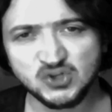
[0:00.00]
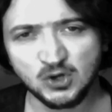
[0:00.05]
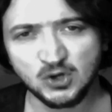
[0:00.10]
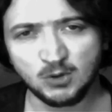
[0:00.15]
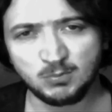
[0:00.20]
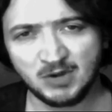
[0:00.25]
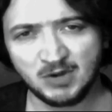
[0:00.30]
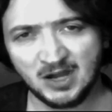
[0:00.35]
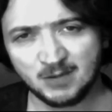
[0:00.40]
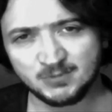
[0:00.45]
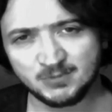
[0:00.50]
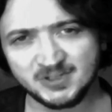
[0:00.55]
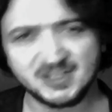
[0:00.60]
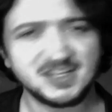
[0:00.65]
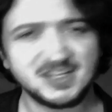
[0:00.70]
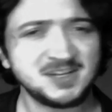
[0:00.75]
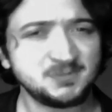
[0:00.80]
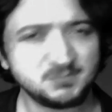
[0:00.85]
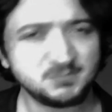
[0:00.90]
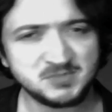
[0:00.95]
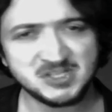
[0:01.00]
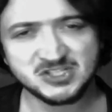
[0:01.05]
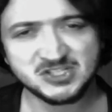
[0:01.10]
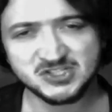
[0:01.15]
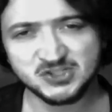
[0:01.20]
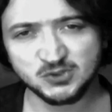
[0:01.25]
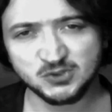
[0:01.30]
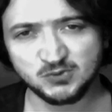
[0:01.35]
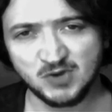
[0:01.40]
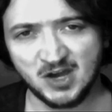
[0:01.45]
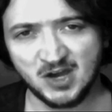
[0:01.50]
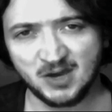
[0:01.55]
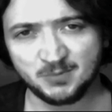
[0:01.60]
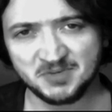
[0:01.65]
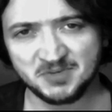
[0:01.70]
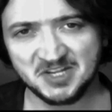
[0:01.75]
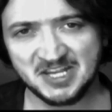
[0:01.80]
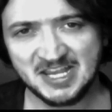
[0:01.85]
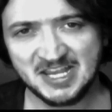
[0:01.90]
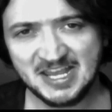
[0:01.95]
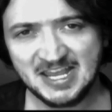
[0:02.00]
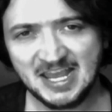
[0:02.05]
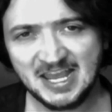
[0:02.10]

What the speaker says: Obama, Mr. Romney,